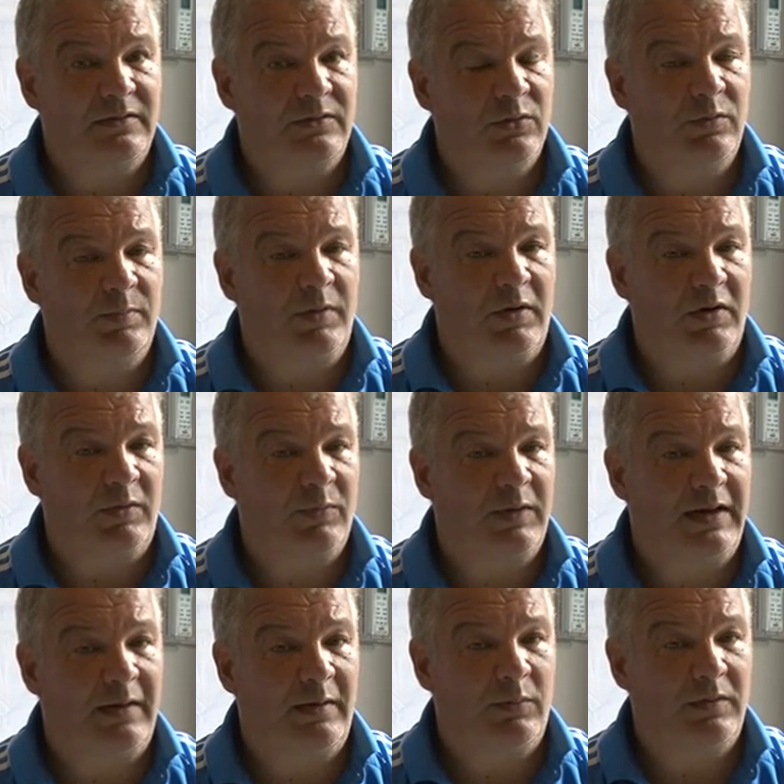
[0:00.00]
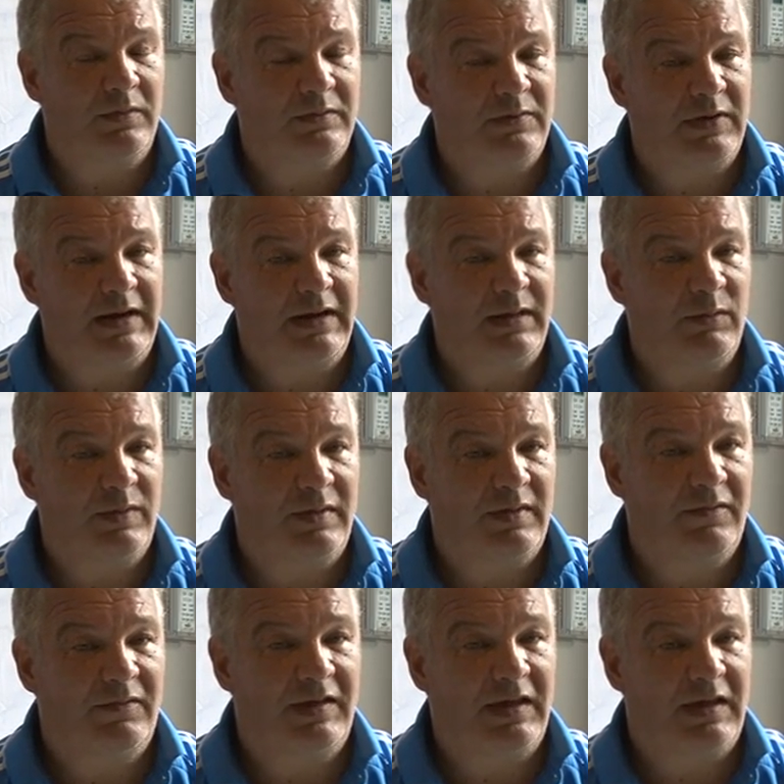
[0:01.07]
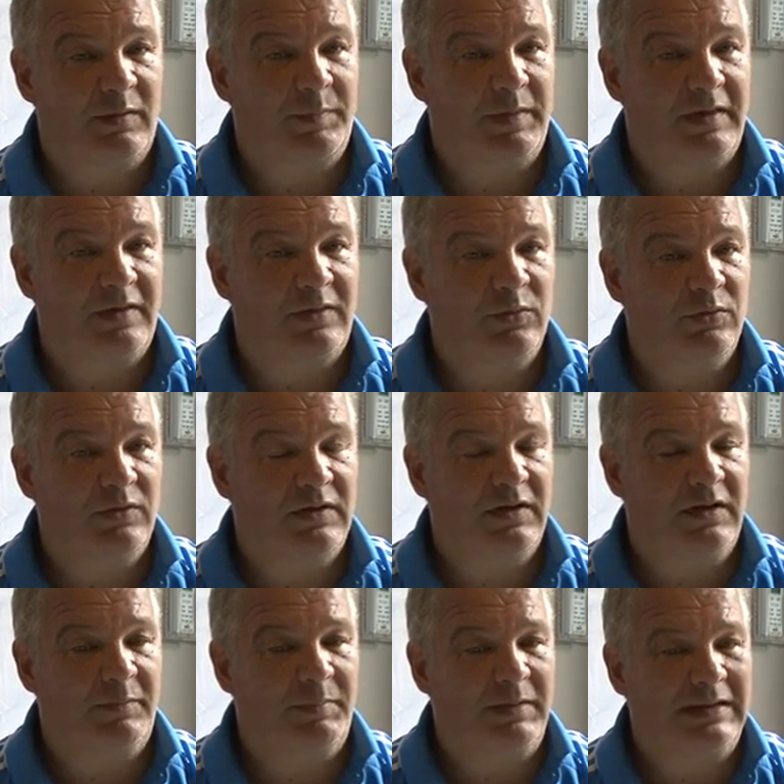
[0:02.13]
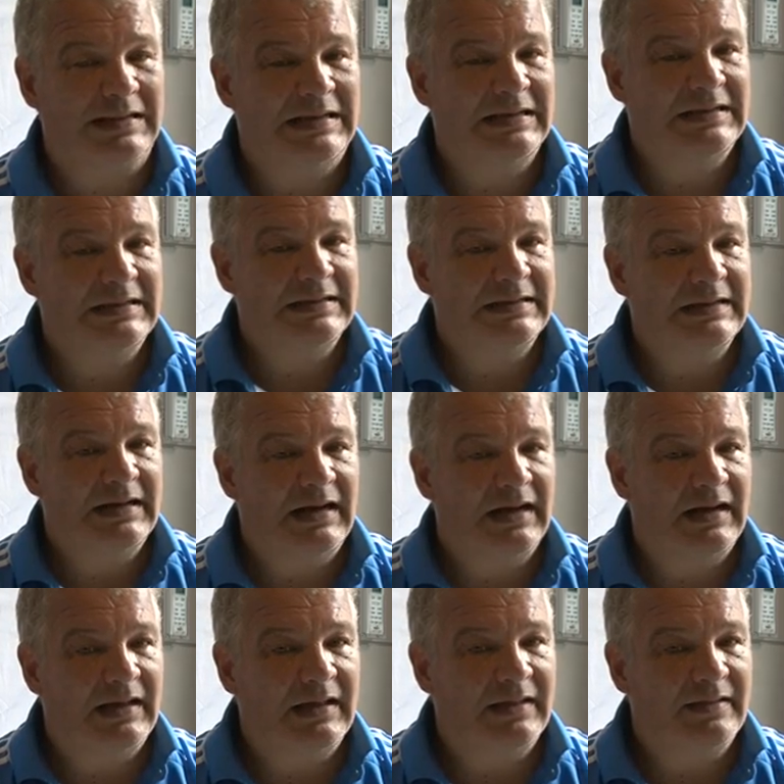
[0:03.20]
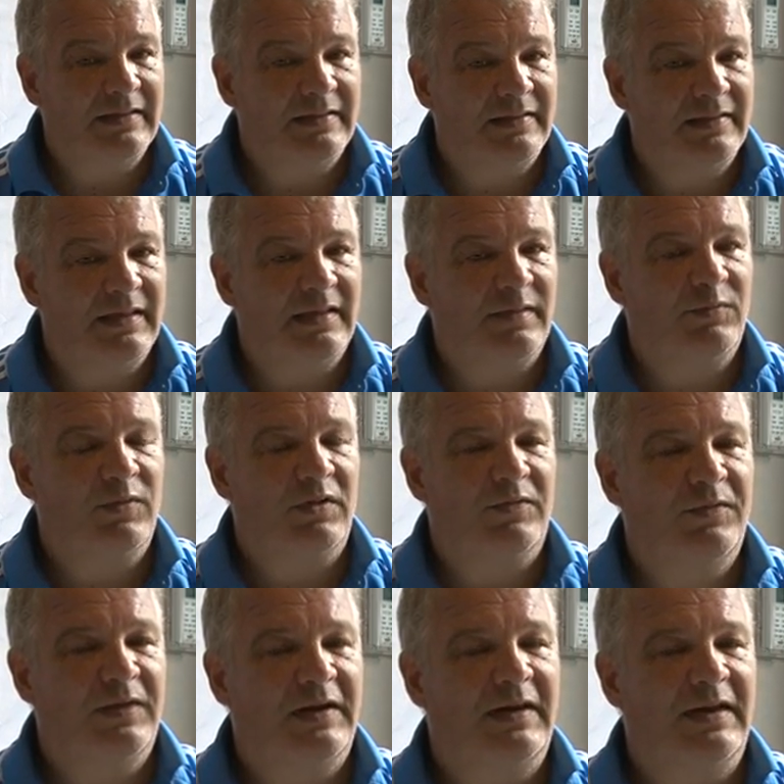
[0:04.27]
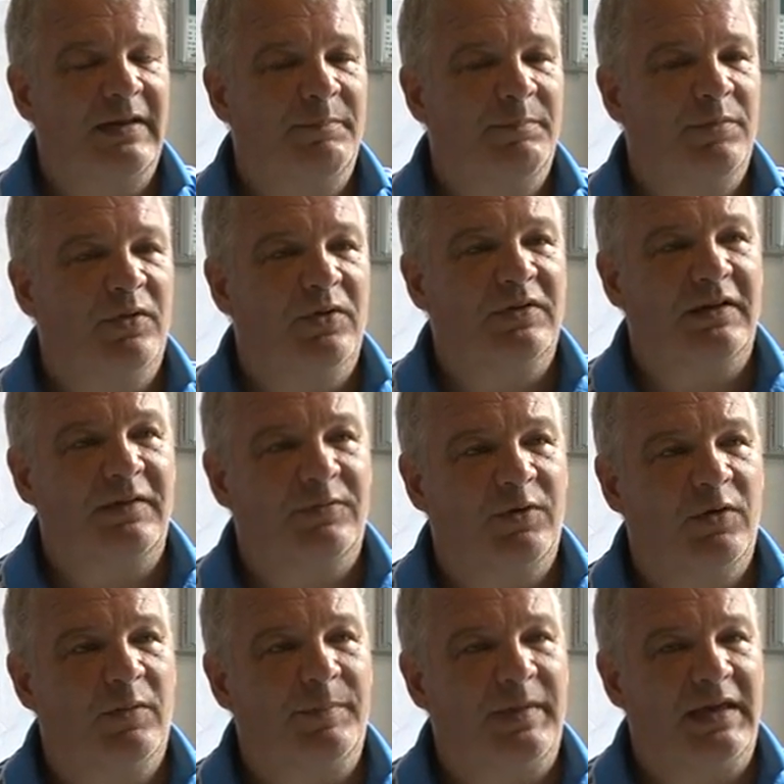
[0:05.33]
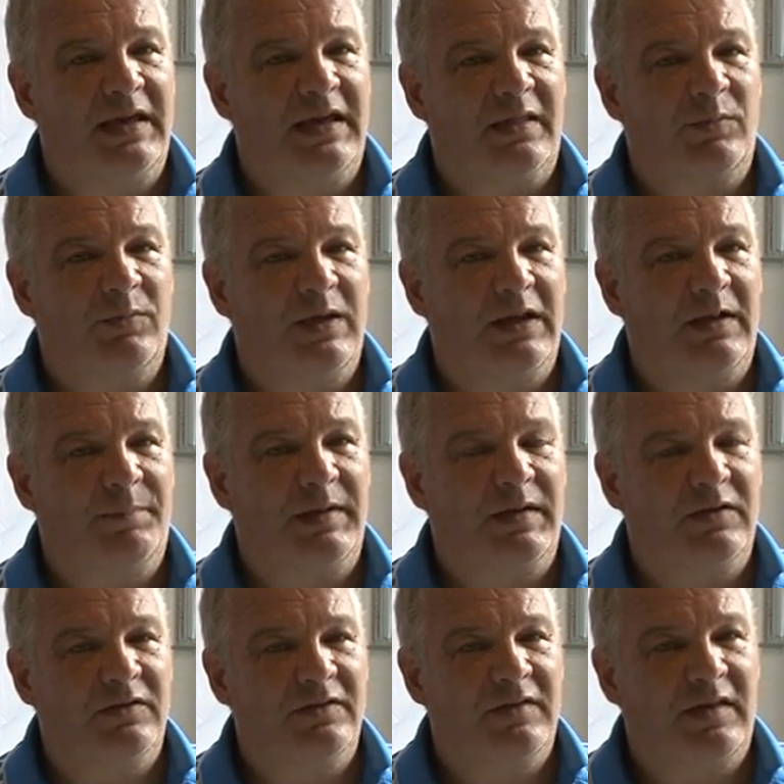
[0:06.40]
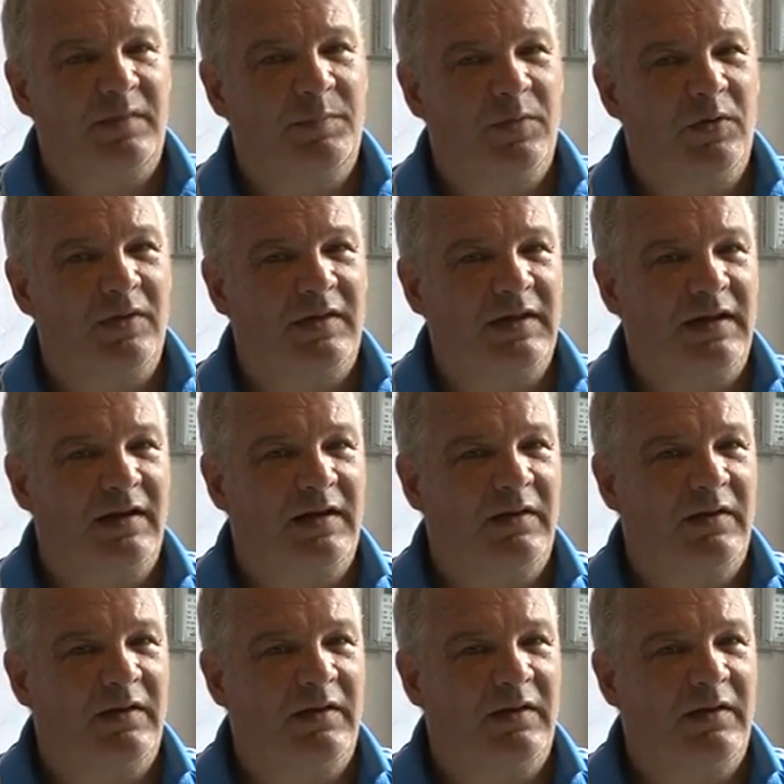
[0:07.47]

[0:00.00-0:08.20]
2 boys were training with the VSP Stuttgart, but this was very important for me as well, because these boys are